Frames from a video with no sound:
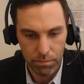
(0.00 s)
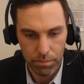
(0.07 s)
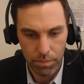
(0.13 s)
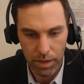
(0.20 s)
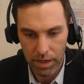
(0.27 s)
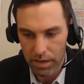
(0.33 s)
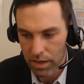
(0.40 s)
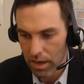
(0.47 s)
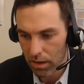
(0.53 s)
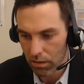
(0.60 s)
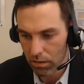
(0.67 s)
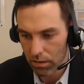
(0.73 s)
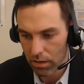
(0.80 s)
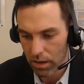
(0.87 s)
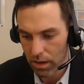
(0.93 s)
Pan
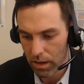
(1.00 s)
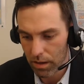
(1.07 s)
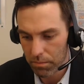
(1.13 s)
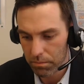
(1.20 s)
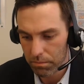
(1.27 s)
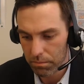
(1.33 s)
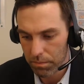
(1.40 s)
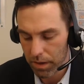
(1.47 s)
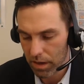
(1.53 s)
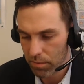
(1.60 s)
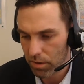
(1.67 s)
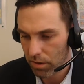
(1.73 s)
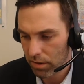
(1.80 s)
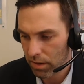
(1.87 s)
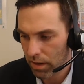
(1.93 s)

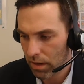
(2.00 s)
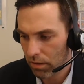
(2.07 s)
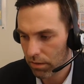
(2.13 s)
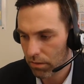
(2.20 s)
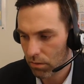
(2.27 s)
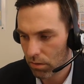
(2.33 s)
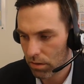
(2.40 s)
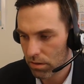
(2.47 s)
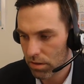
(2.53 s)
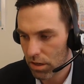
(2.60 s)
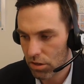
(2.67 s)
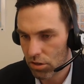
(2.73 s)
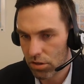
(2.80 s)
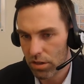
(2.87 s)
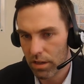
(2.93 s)
American Health
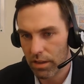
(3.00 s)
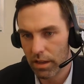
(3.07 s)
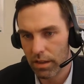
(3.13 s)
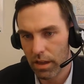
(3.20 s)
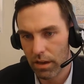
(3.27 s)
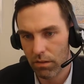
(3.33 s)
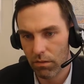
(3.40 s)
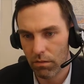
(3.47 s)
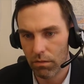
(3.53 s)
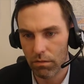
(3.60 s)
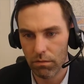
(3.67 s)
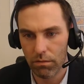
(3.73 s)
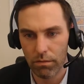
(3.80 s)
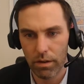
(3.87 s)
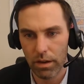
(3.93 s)
Organization said that they
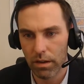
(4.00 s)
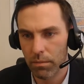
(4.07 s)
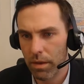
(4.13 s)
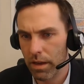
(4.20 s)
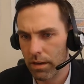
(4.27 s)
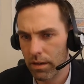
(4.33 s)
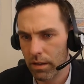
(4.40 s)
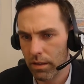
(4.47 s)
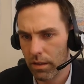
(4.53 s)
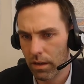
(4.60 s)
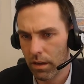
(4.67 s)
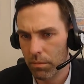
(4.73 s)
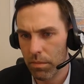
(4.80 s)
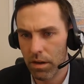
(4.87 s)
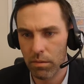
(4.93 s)
recommend, I
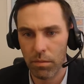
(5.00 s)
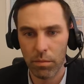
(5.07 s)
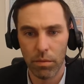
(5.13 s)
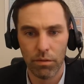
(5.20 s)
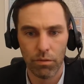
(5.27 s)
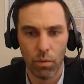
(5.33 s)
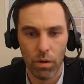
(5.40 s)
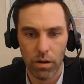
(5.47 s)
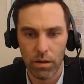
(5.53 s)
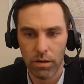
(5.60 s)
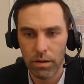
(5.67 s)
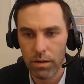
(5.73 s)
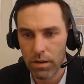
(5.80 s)
think, a minimum of 1